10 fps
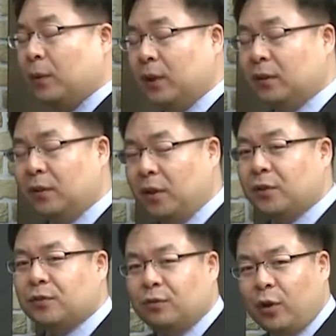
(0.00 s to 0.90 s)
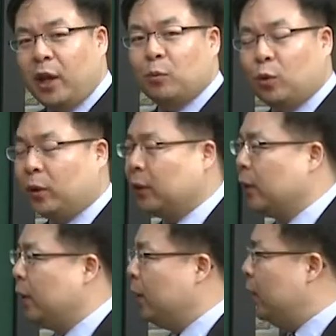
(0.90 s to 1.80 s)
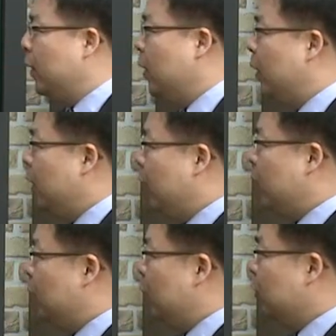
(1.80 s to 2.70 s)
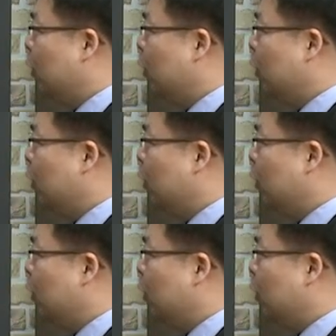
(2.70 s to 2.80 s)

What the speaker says: in this framework, the